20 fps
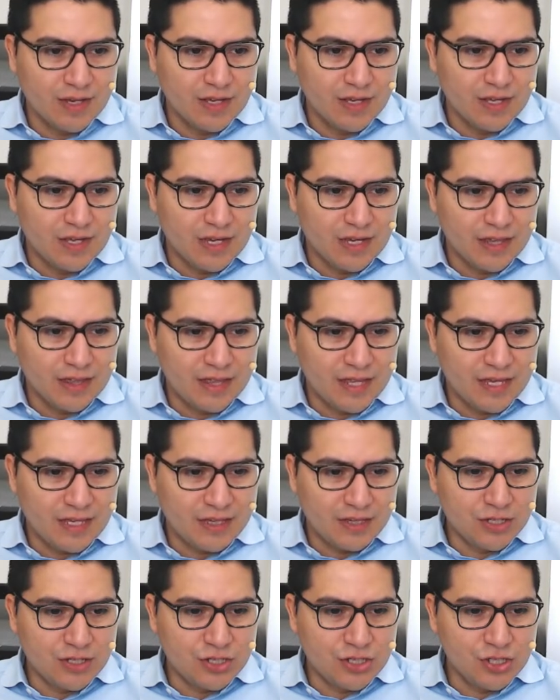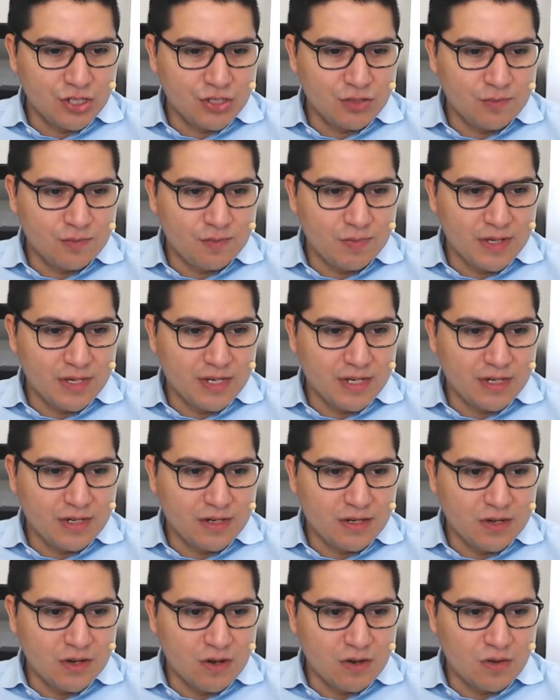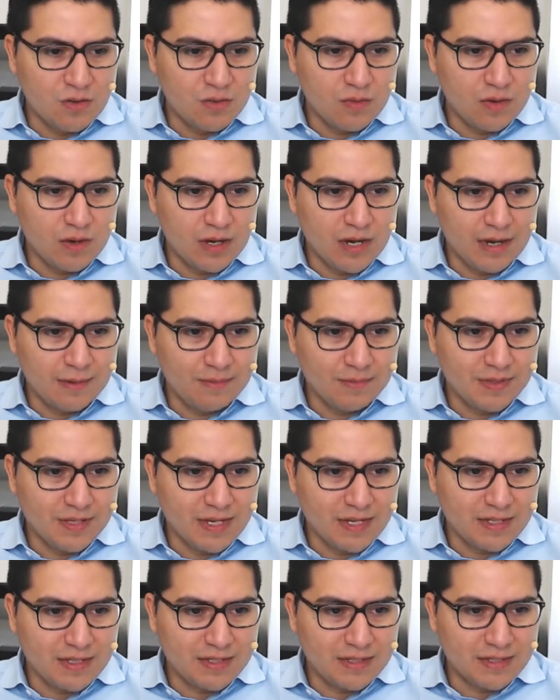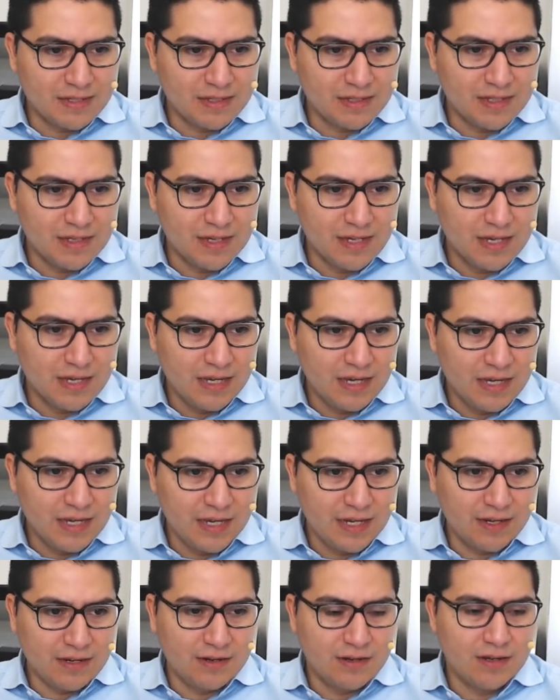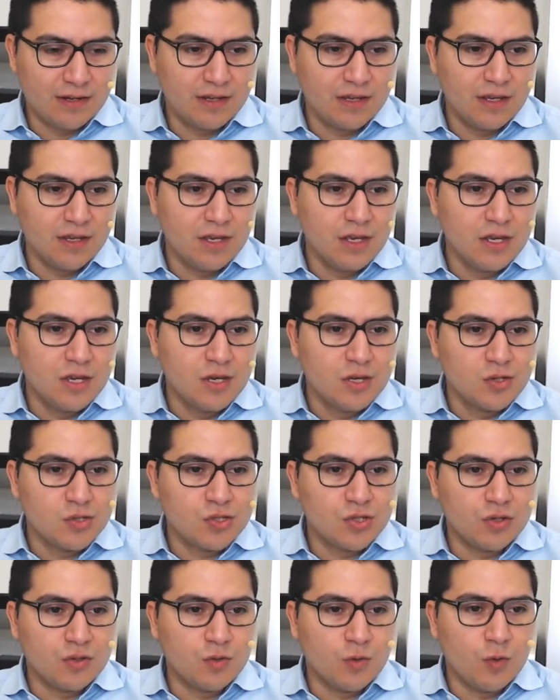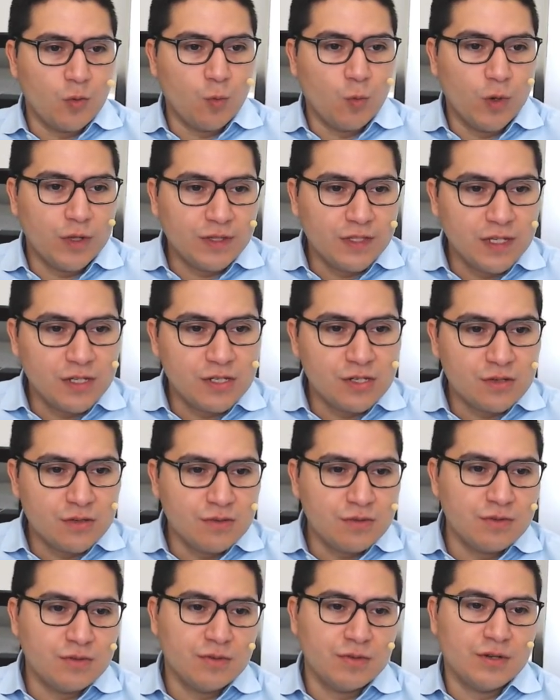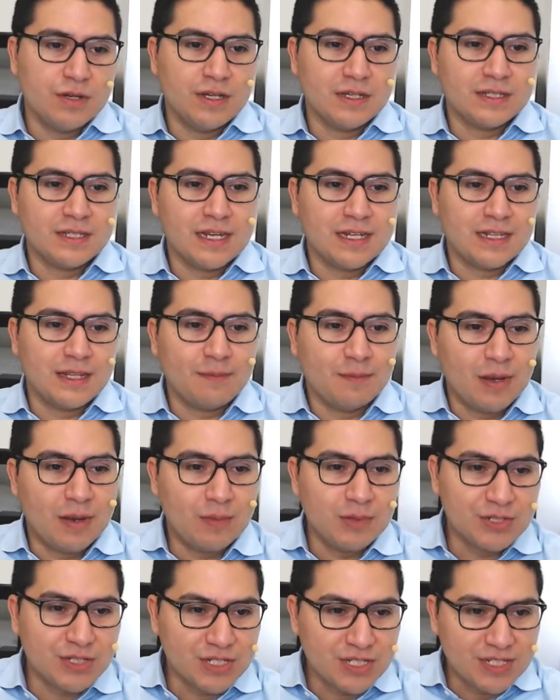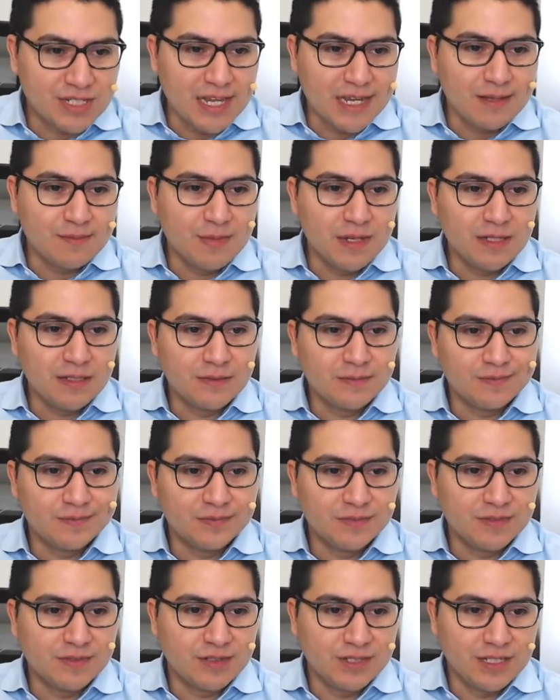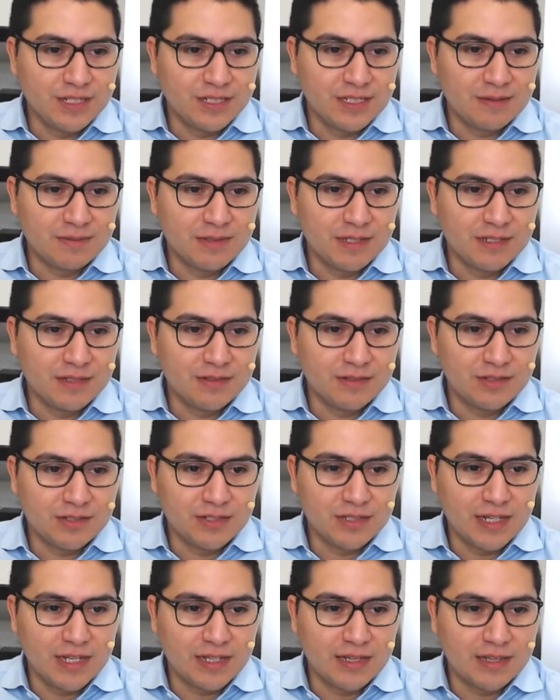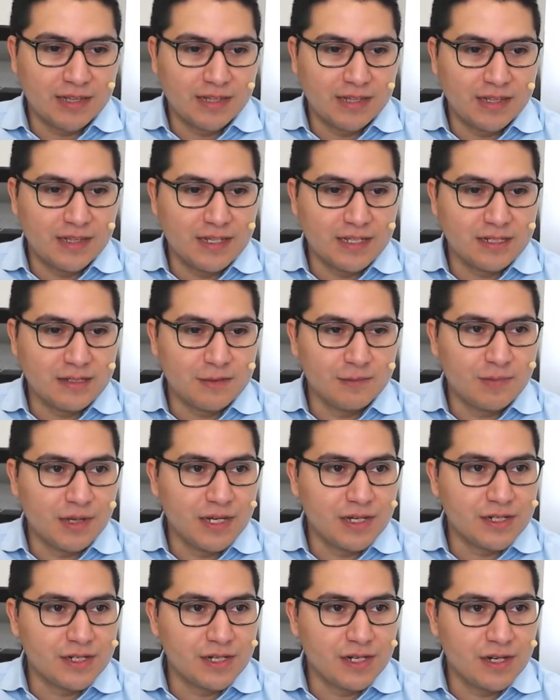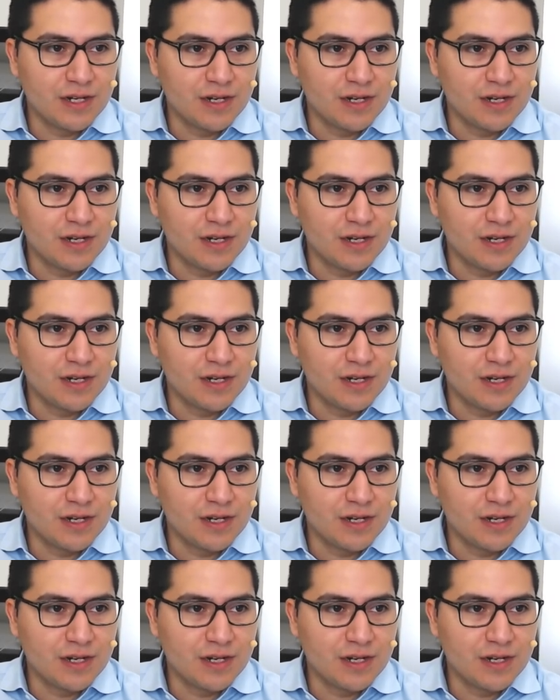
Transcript: think there should be no updates here. So what they do is that they publish a statement, which is something just like this page here,